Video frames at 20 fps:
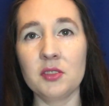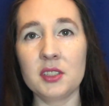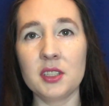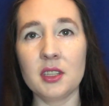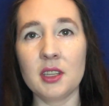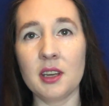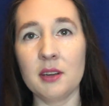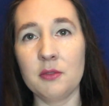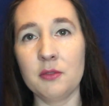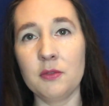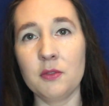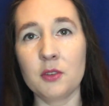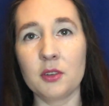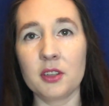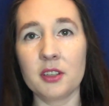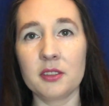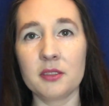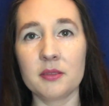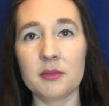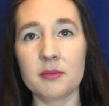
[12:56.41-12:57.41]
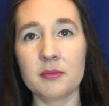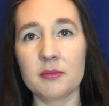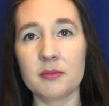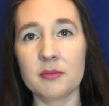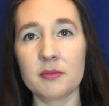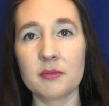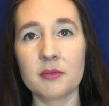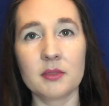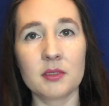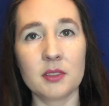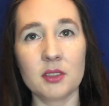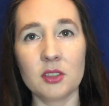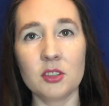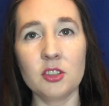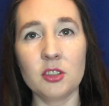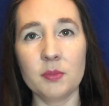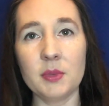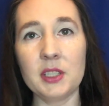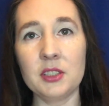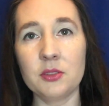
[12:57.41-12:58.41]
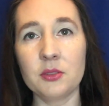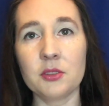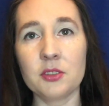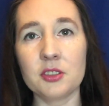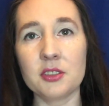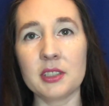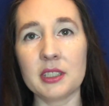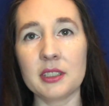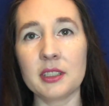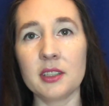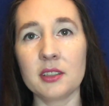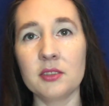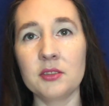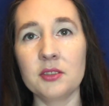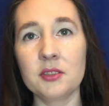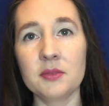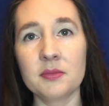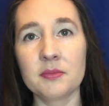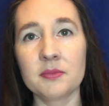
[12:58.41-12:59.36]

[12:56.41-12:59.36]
to that fort, she'll be tortured and killed.